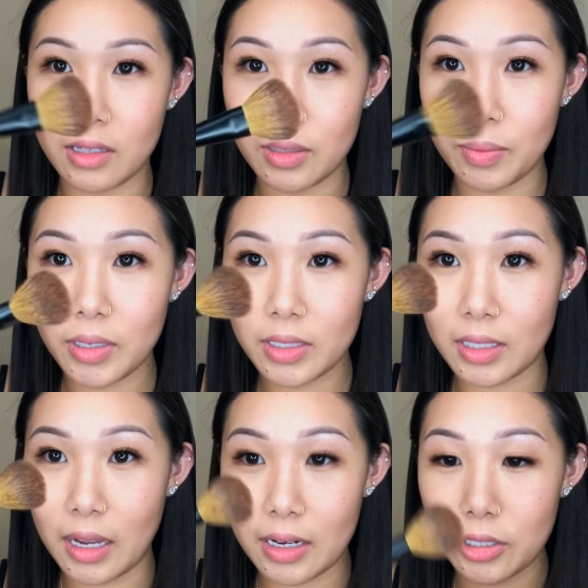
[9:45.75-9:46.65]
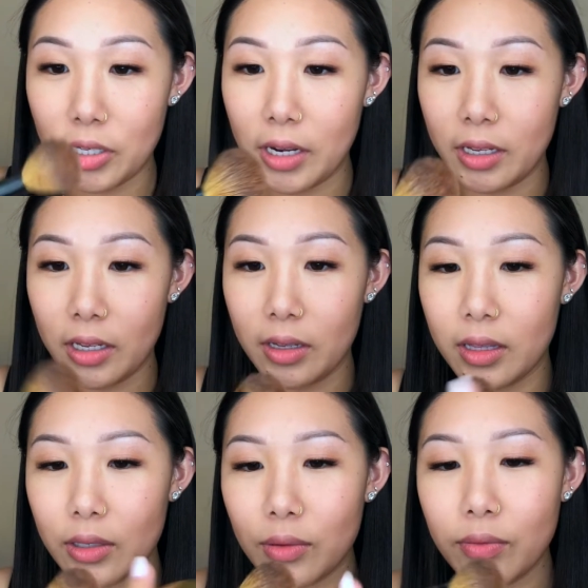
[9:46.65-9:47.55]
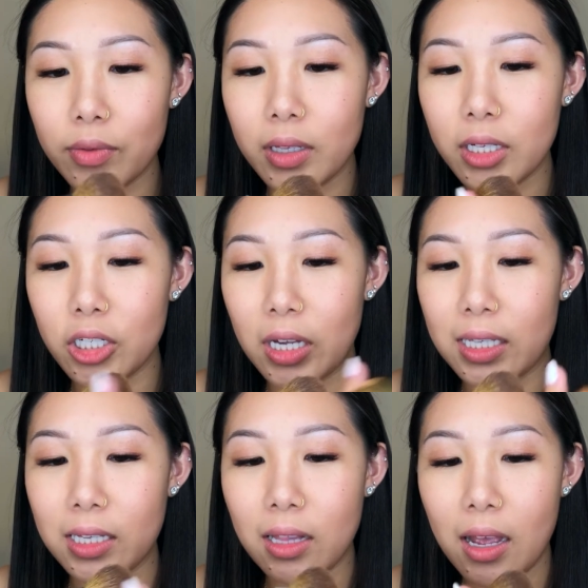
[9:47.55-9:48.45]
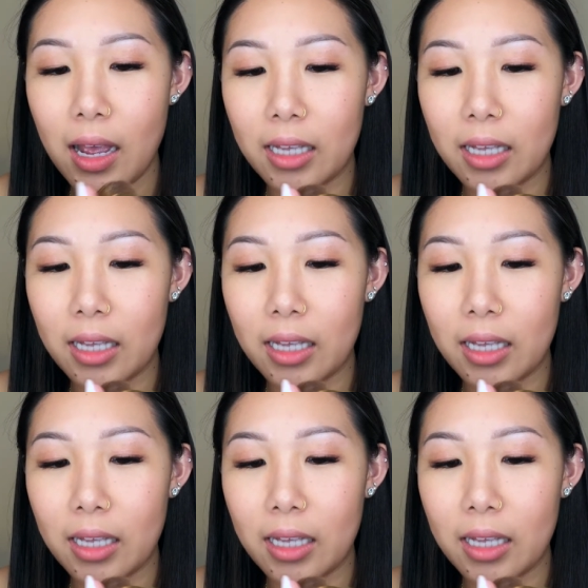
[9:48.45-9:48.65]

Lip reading: This brush is kind of janky. This one really sheds a lot.